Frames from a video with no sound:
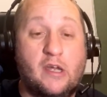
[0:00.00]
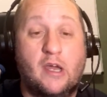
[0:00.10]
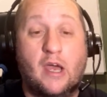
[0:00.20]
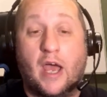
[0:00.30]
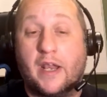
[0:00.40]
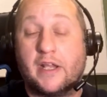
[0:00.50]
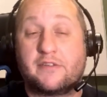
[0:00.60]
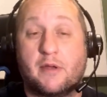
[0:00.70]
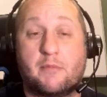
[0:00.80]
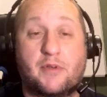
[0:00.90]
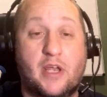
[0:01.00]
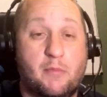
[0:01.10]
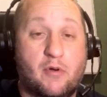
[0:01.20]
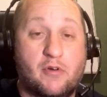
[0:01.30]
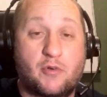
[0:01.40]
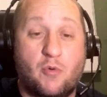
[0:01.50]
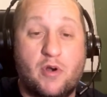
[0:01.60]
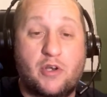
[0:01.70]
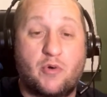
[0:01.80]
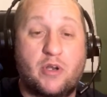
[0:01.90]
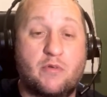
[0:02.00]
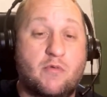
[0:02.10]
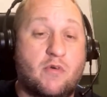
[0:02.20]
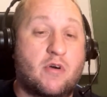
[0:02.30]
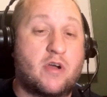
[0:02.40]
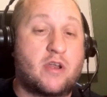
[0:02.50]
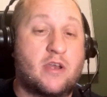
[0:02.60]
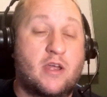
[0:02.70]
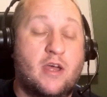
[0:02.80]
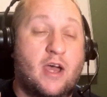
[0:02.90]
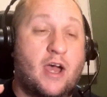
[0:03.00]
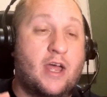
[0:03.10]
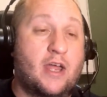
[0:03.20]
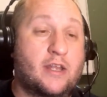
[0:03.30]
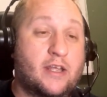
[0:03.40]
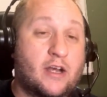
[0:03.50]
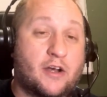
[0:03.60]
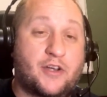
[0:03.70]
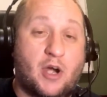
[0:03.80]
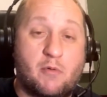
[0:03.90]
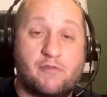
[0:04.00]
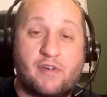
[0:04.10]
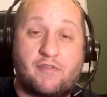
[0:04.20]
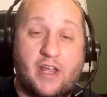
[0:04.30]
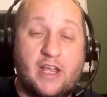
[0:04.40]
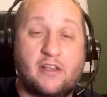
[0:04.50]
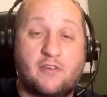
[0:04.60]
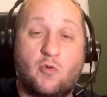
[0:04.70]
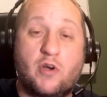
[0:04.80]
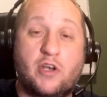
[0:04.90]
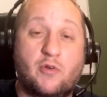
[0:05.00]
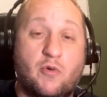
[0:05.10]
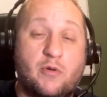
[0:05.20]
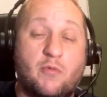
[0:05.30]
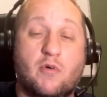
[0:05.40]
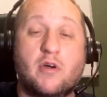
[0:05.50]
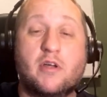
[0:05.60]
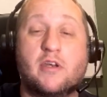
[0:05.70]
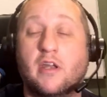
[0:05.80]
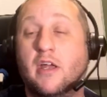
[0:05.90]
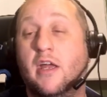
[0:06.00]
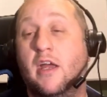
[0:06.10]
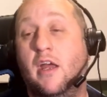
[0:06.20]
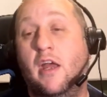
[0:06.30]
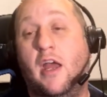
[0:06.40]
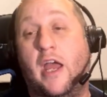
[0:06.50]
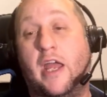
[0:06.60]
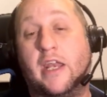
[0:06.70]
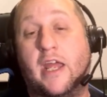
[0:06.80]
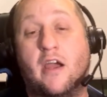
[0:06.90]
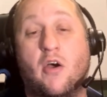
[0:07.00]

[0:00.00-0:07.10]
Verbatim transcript: and then September of 2021, and then October 15th of 2021. And now